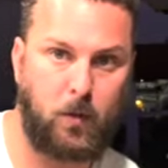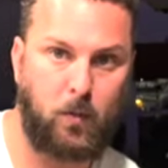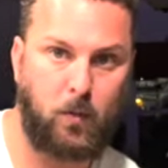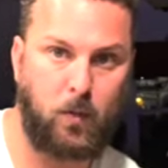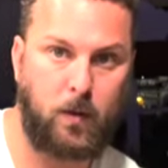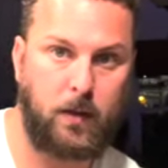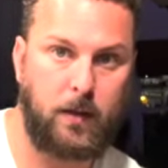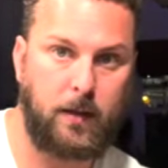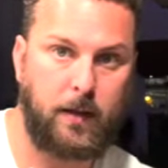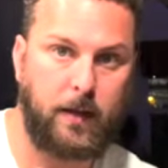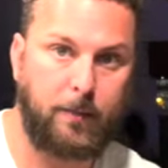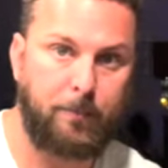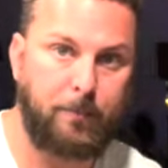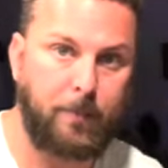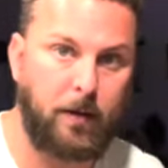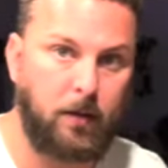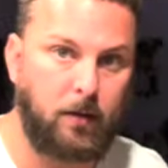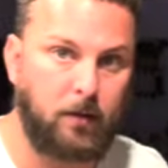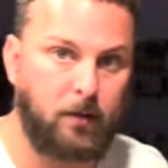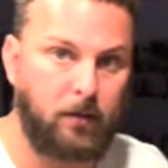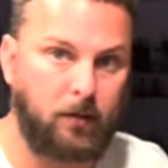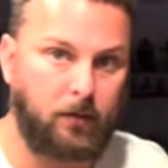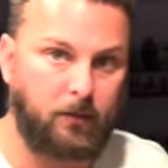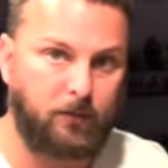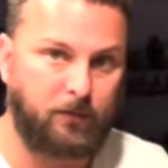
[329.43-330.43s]
We're gonna let it
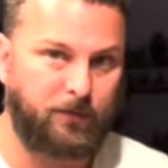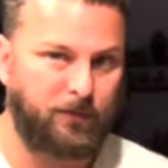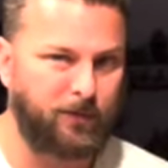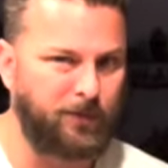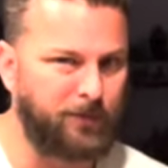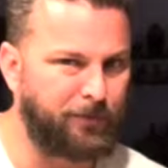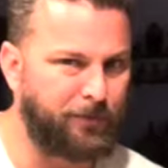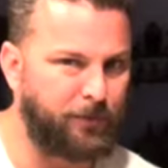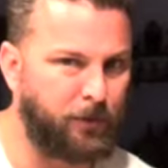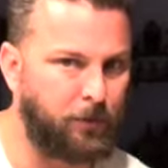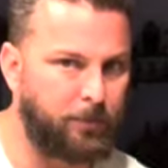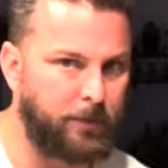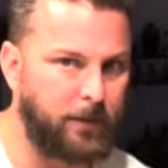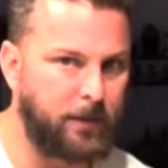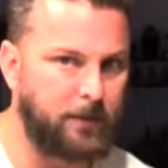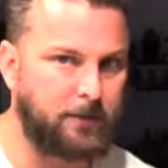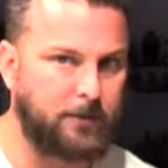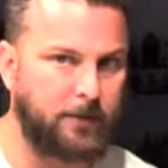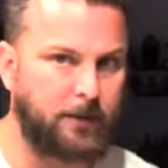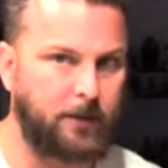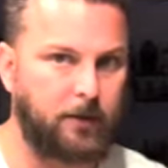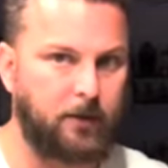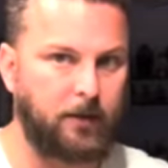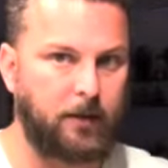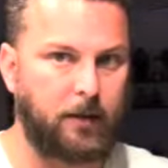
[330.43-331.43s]
melt for a few minutes
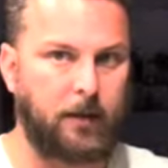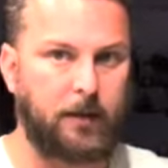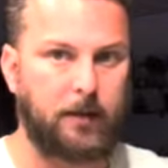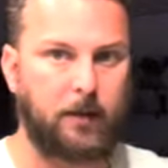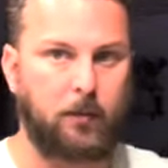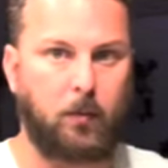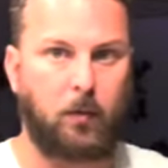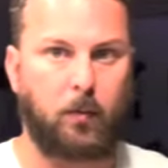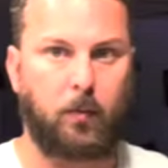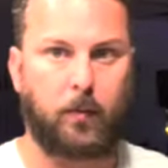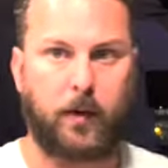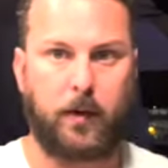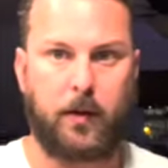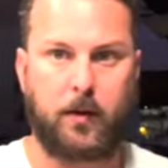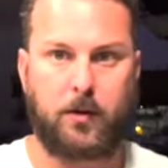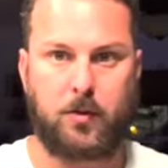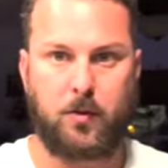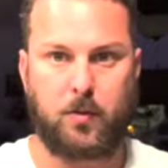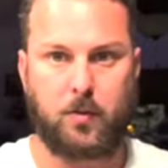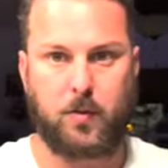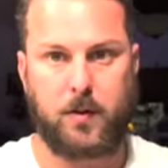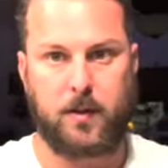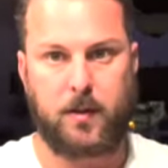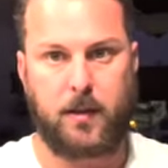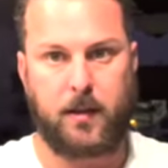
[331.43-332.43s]
here, and then what we're gonna do
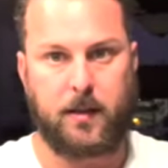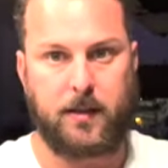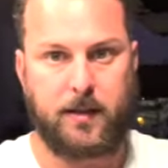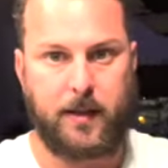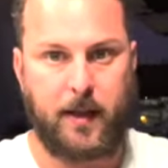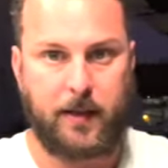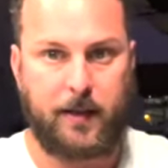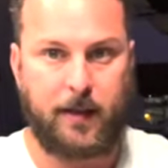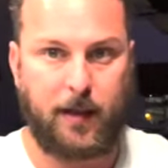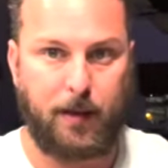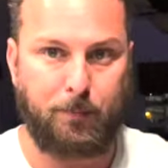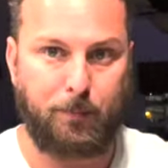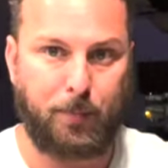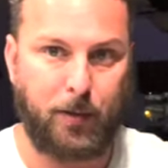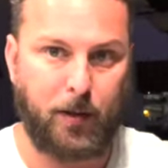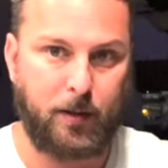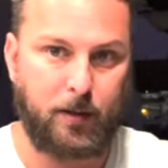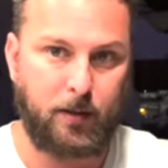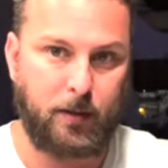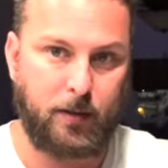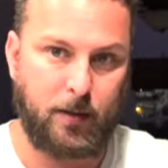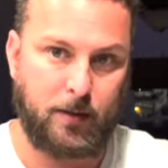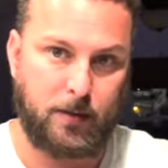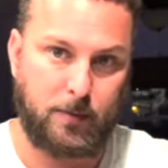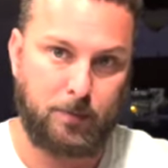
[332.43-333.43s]
is we're just gonna take that
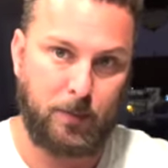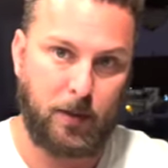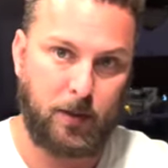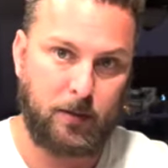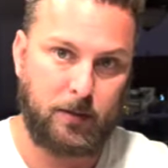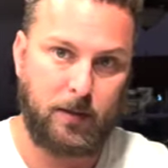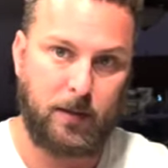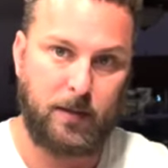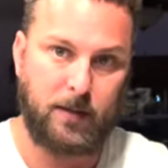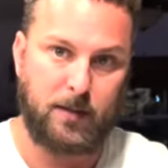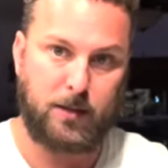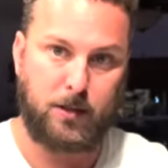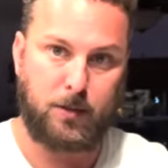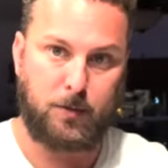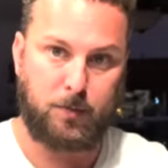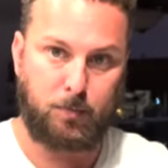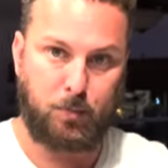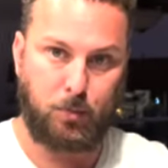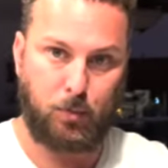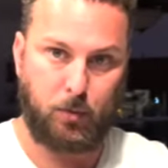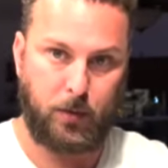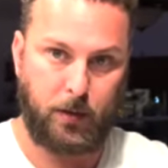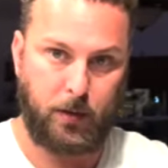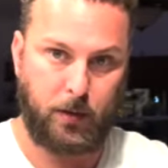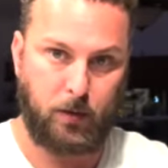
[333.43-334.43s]
butter that's melted and
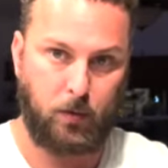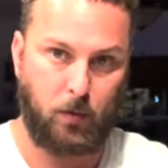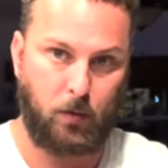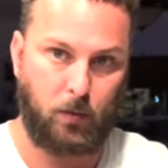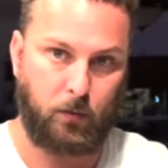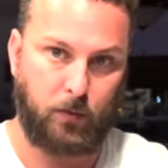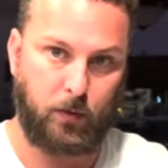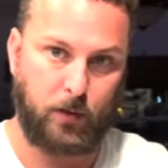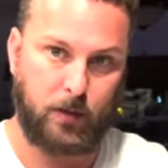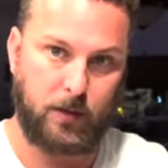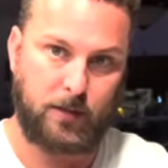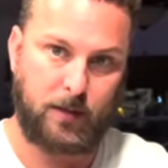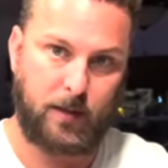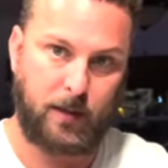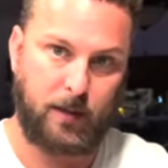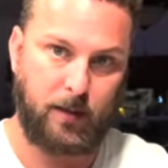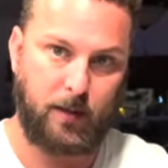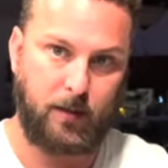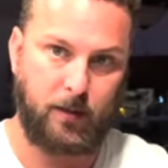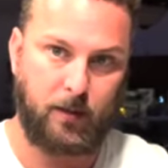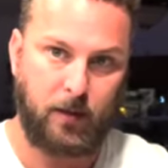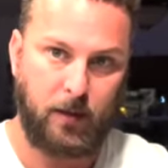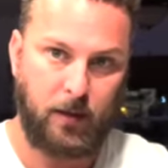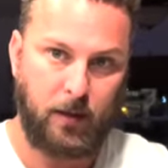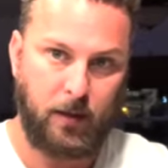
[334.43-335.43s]
spoon it over, just kind
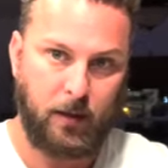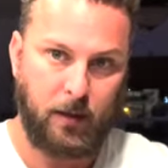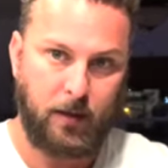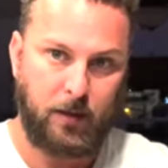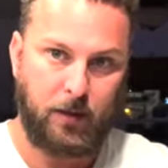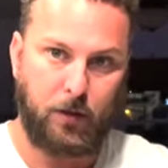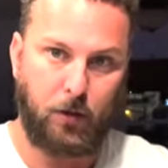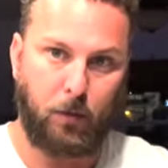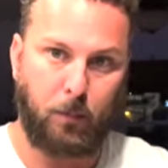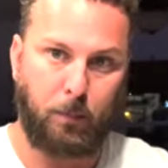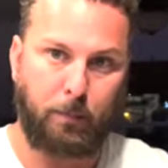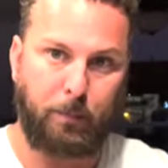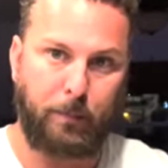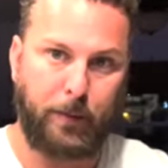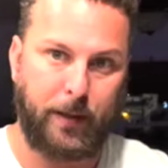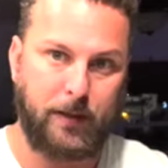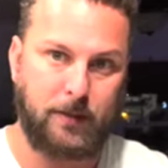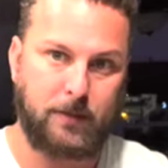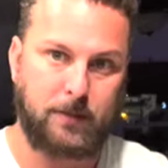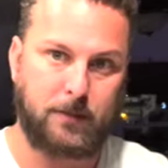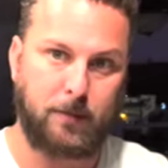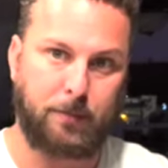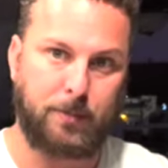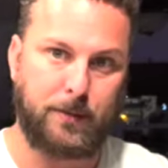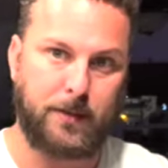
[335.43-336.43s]
of, you know,
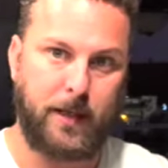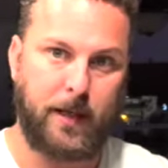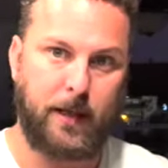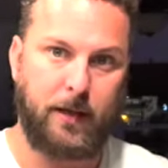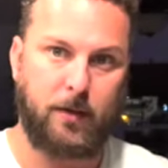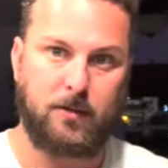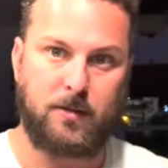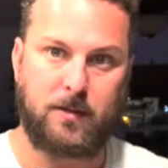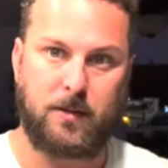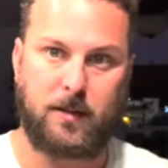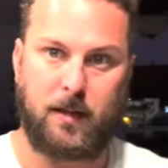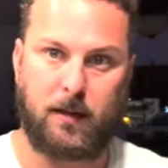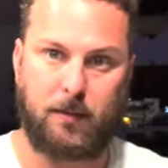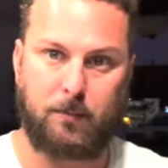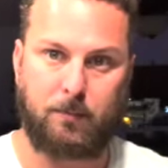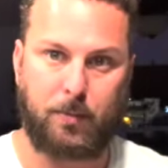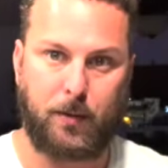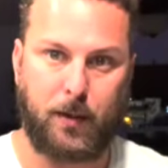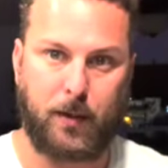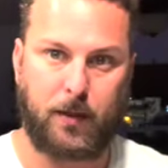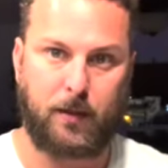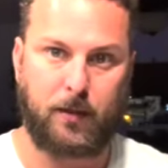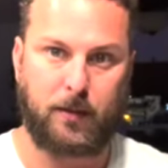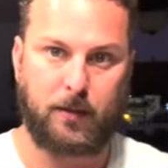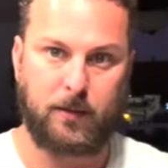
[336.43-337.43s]
baste the potatoes in that
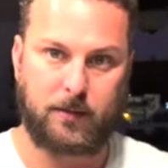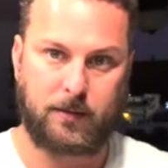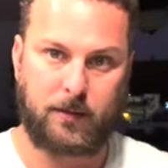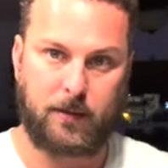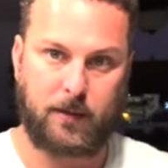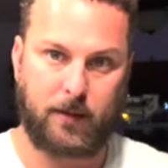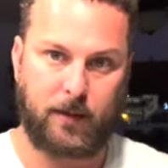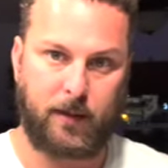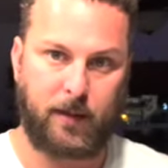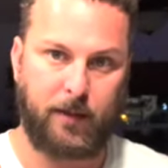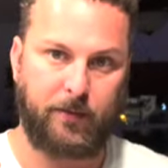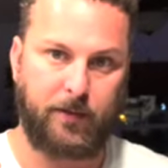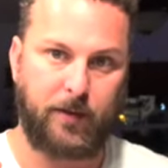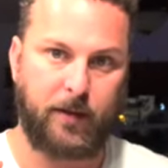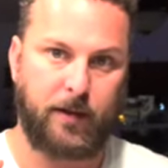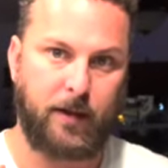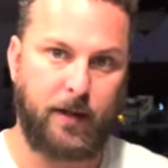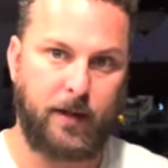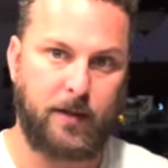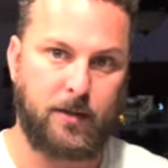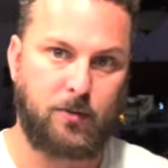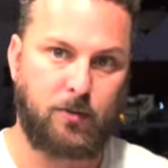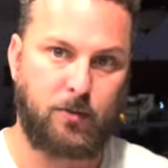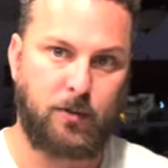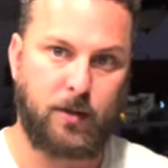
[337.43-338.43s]
butter. It's gonna give it a
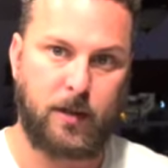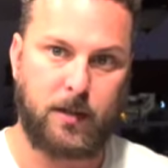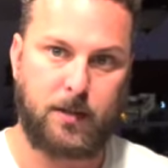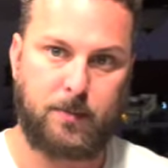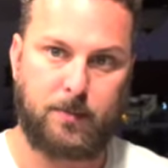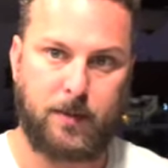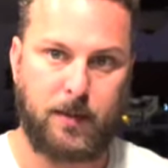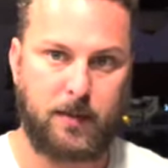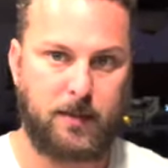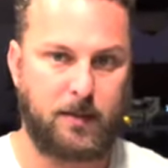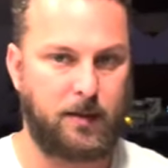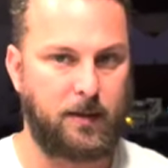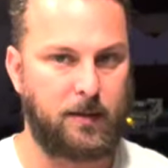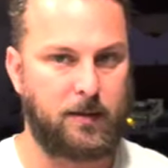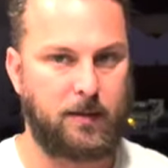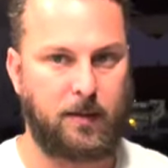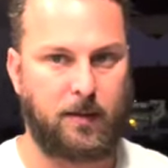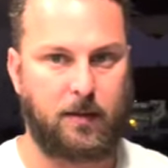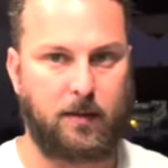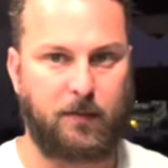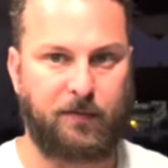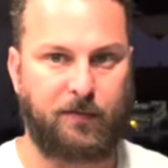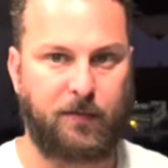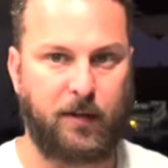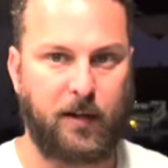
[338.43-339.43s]
nice crispness and a
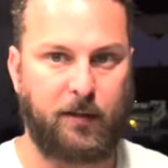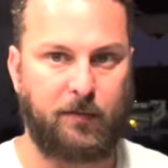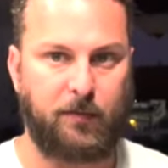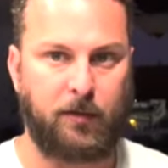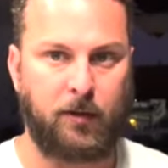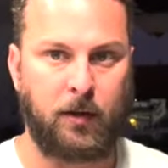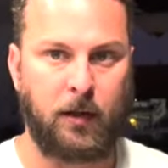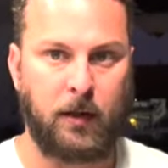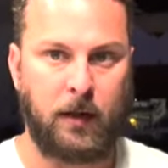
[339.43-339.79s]
ton of flavor.